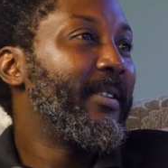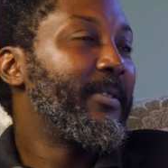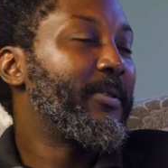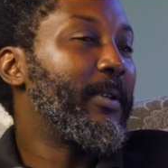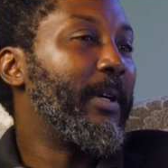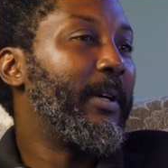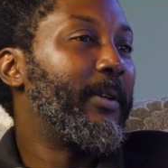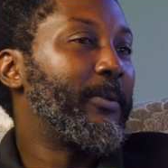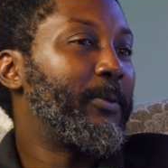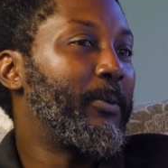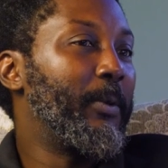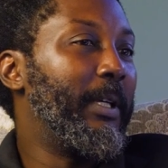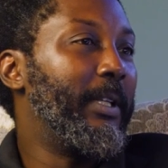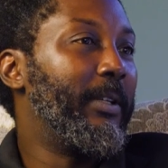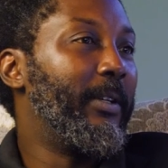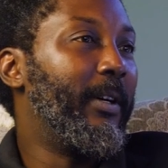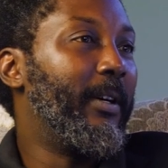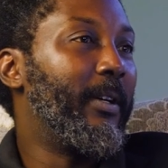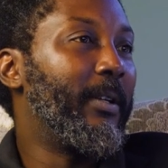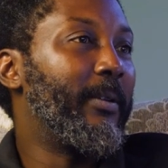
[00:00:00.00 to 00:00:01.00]
So I was
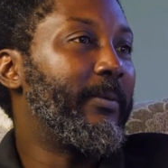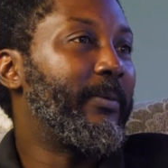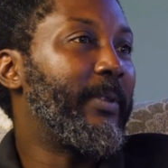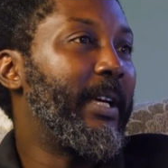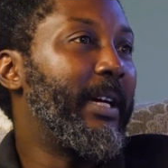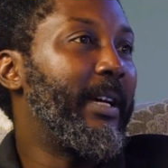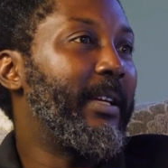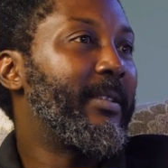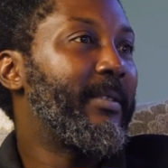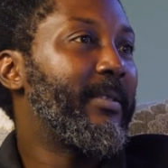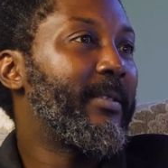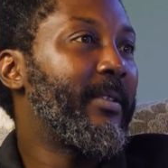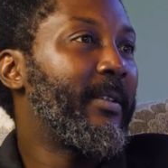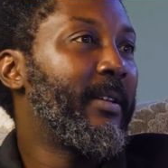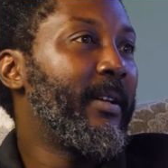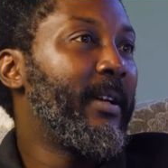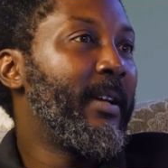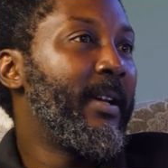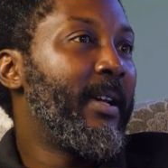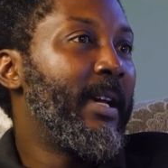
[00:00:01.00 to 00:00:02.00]
doing all of that.
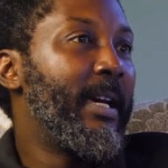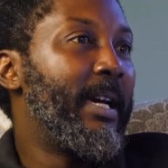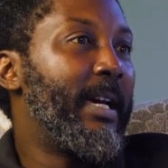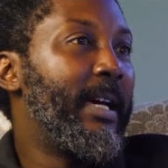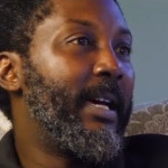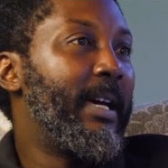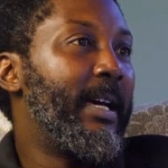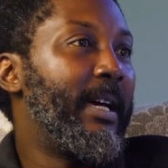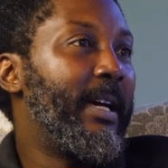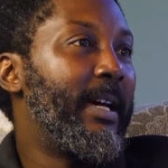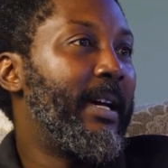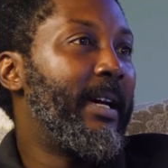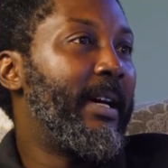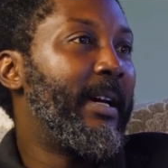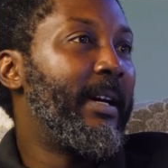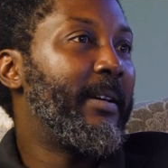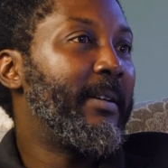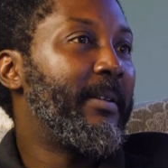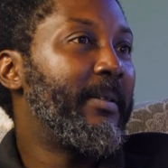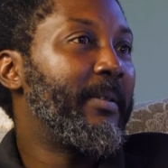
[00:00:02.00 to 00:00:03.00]

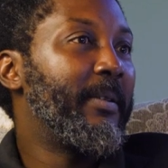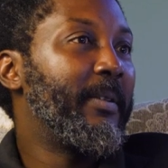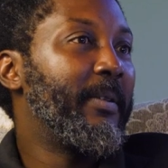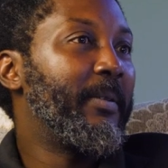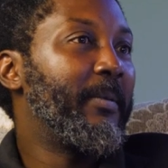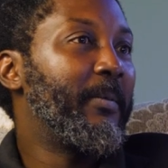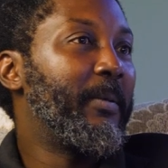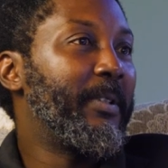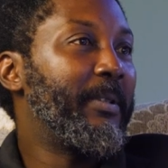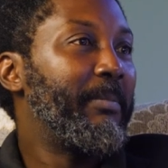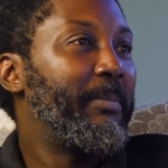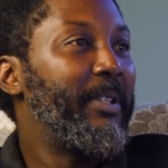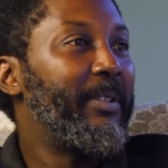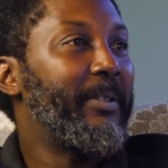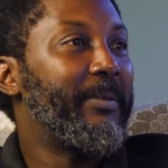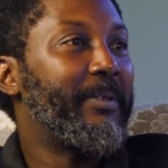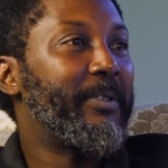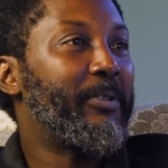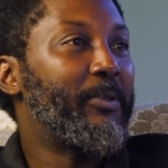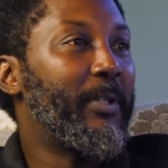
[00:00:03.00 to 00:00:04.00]
It was a bit
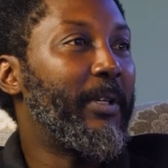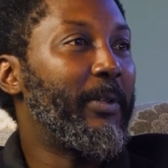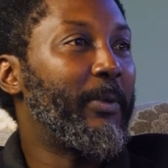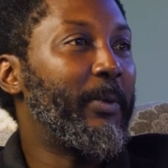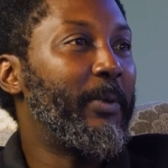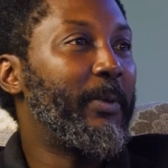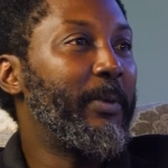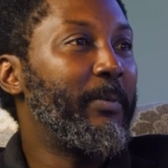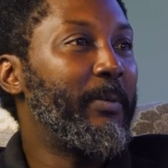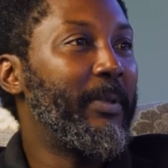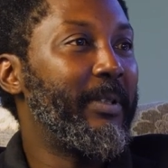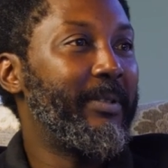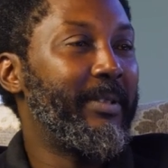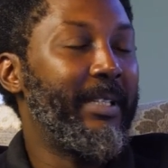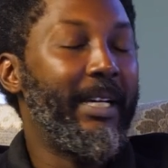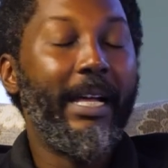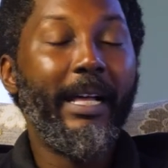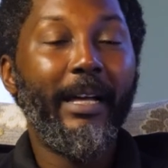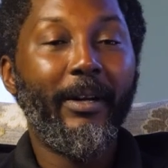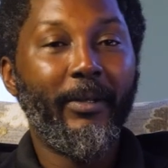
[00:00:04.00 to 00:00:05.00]
of a struggle.
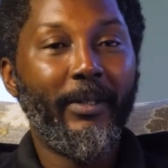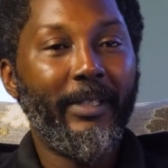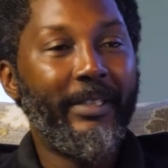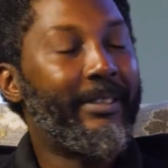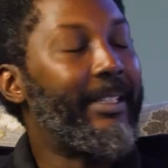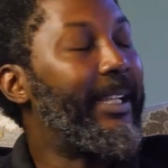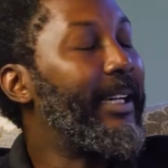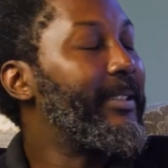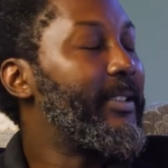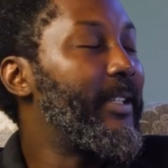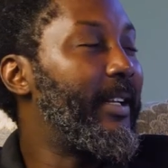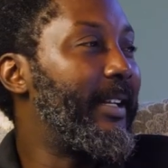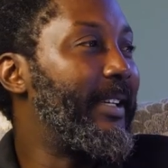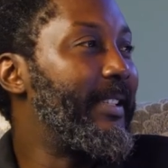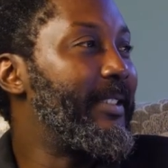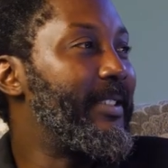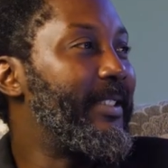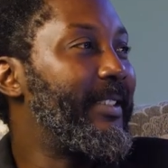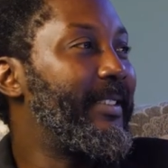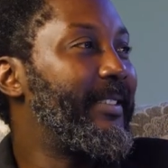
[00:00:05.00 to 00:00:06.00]
I always like
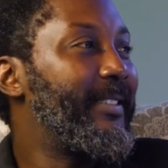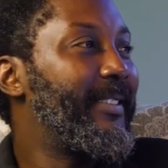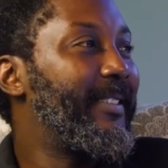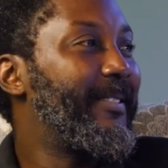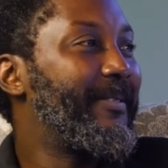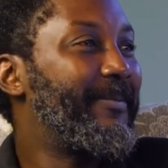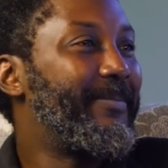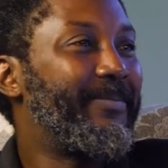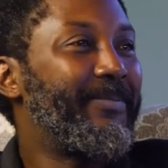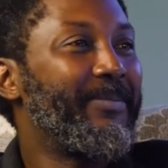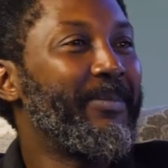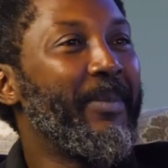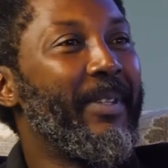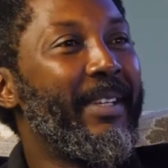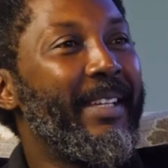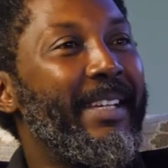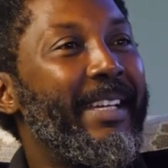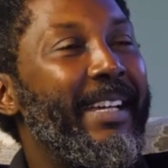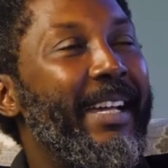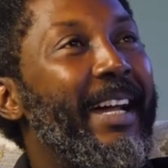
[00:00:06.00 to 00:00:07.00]
challenges.
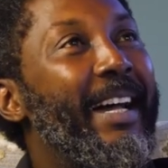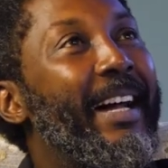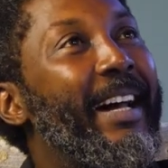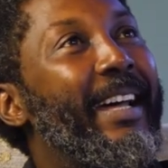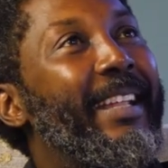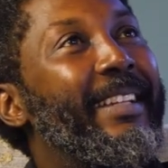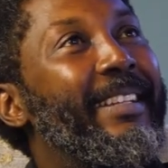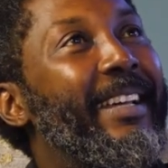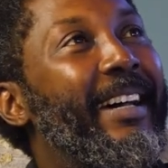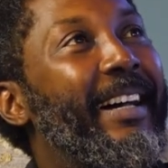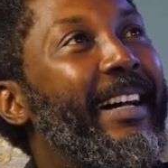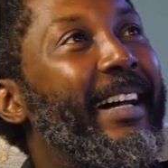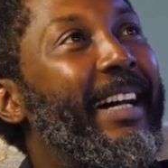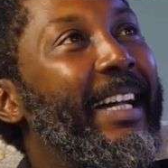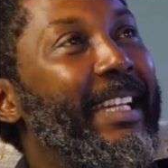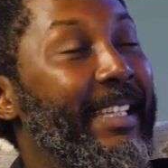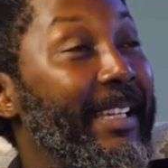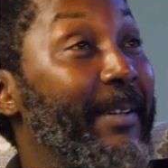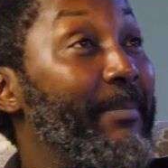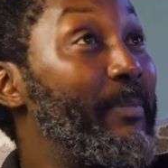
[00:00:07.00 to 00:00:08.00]
And
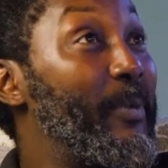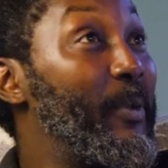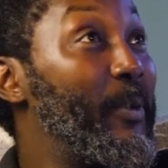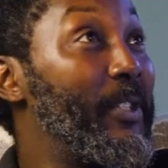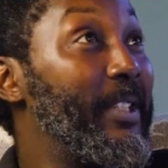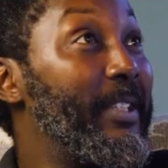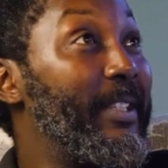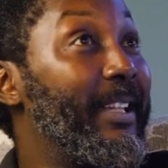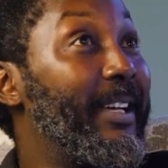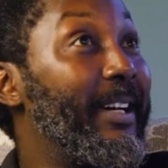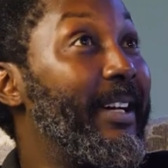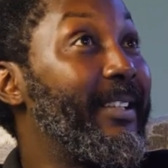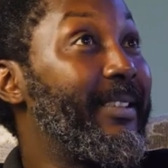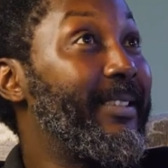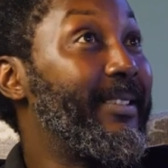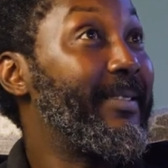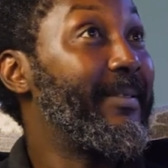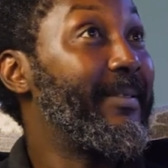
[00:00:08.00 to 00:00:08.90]
I kept pushing that.